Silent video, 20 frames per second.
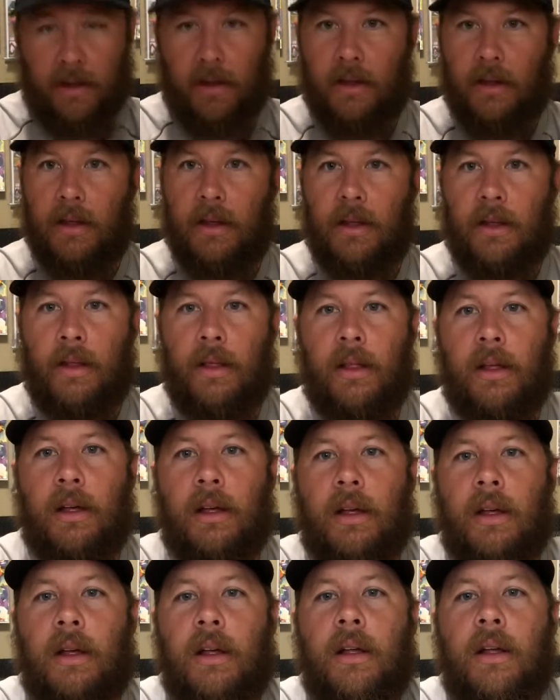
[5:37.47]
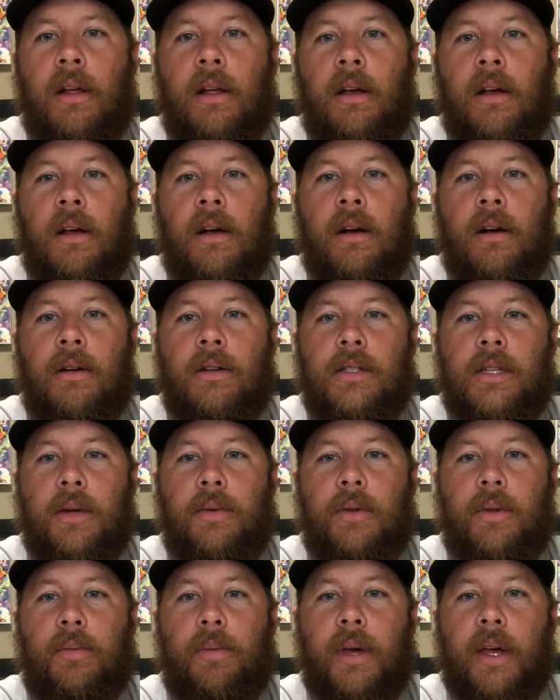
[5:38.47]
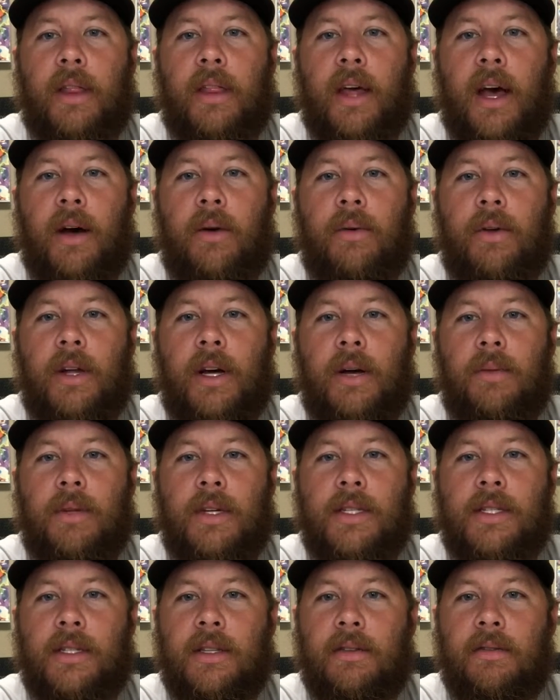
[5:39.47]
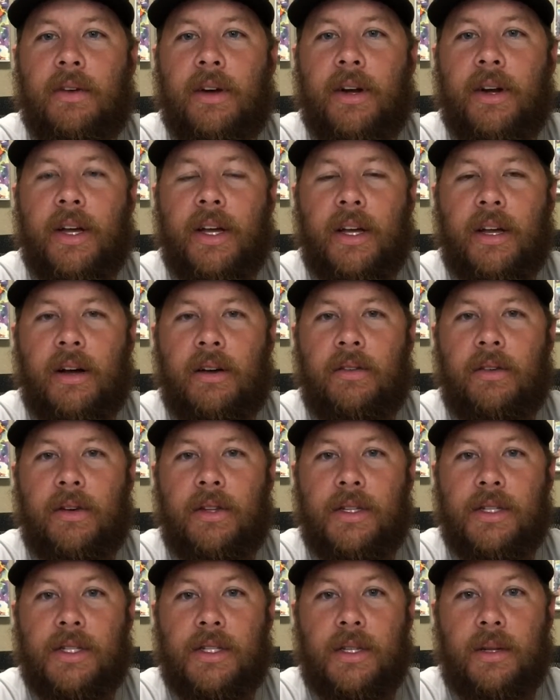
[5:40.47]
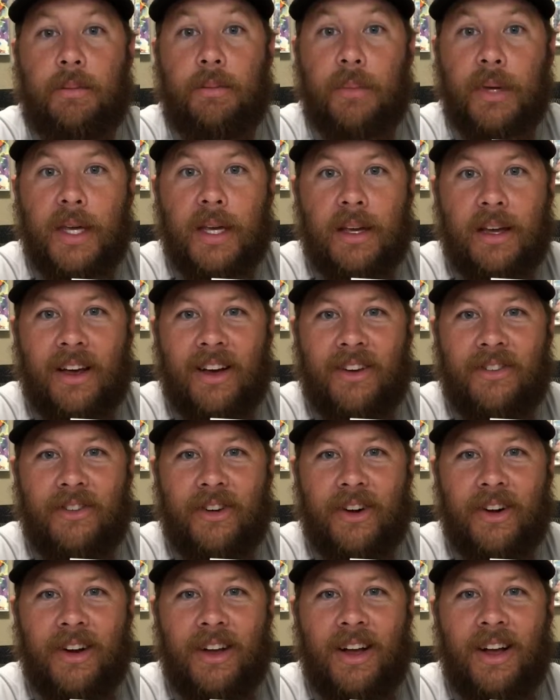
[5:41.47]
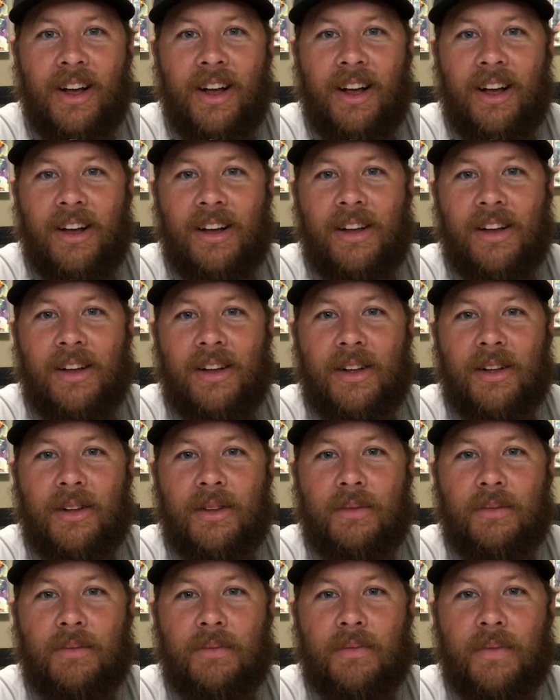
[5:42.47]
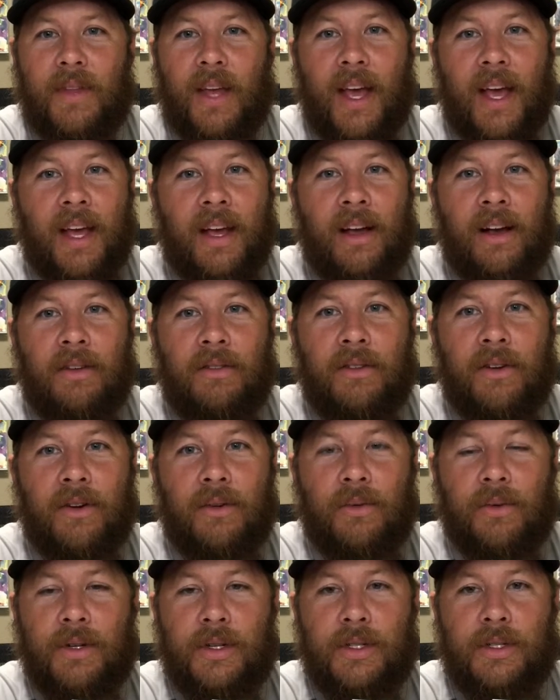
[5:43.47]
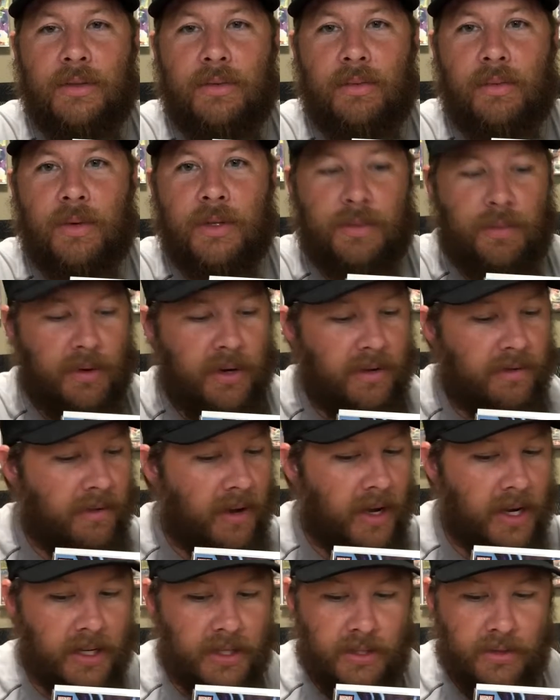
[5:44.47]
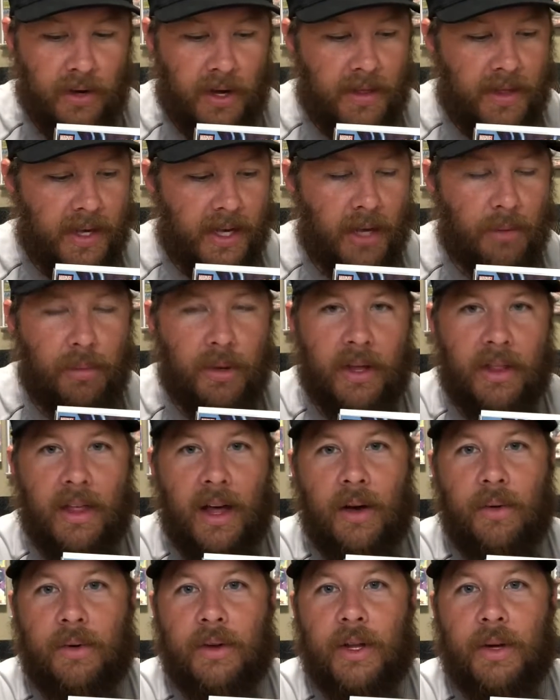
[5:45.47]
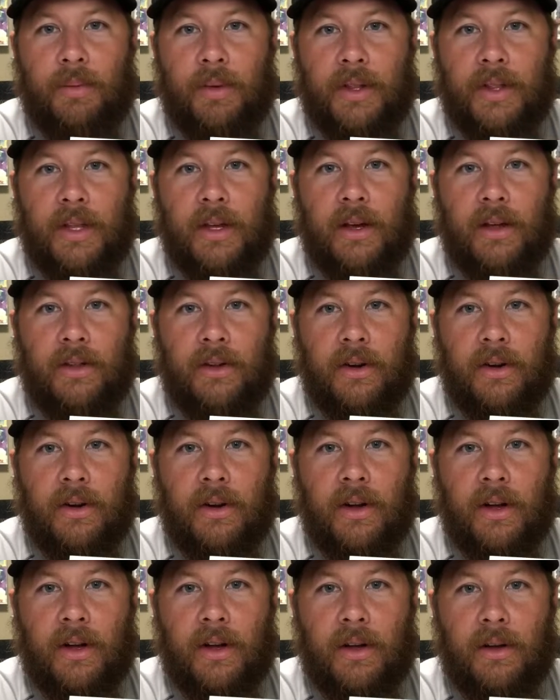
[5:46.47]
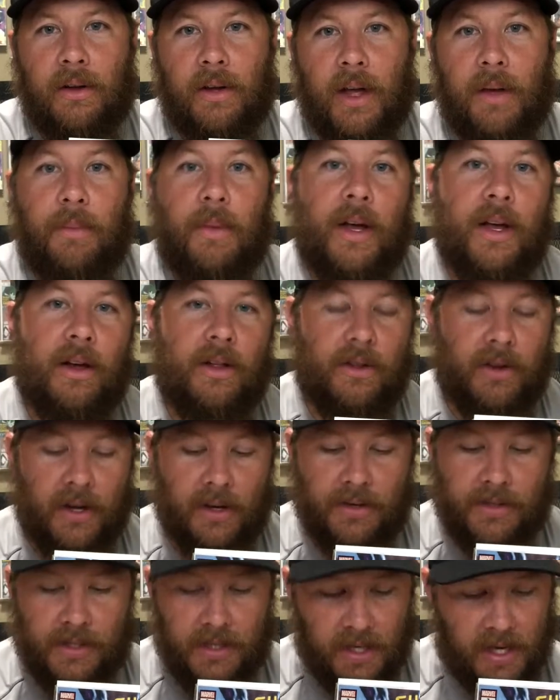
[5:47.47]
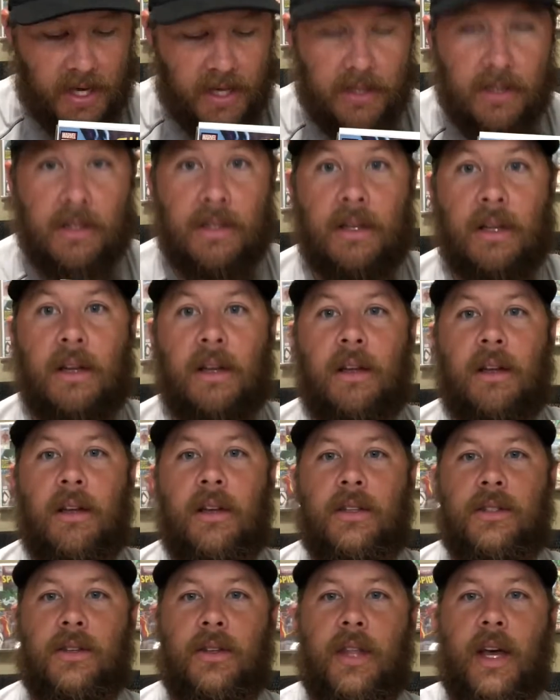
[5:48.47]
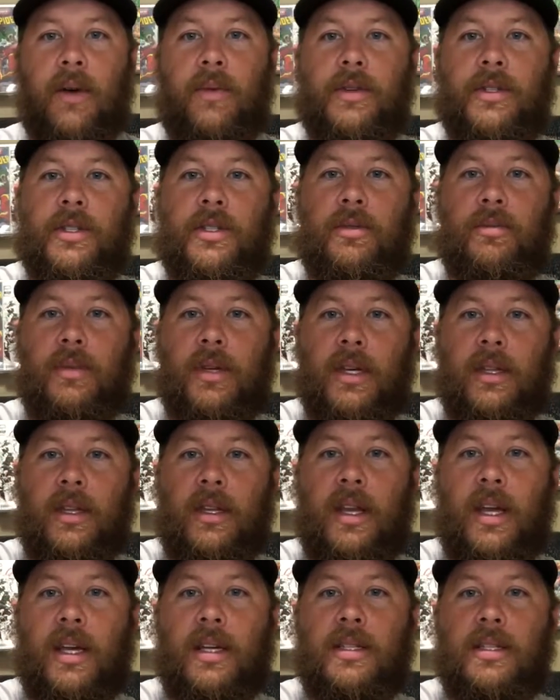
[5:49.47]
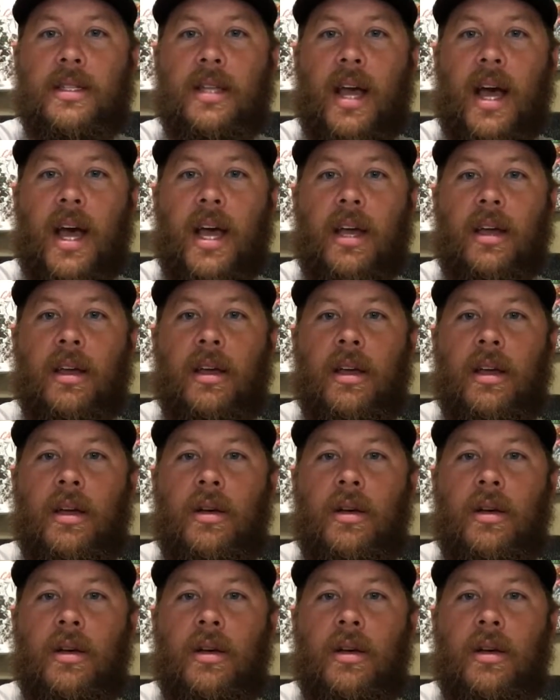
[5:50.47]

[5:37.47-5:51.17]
I was able to pick that one up. This is the variant cover. This is the B cover. The A cover was pretty fire too. I think I picked that one up at the other at my other LCS, so that one should be in the next stack.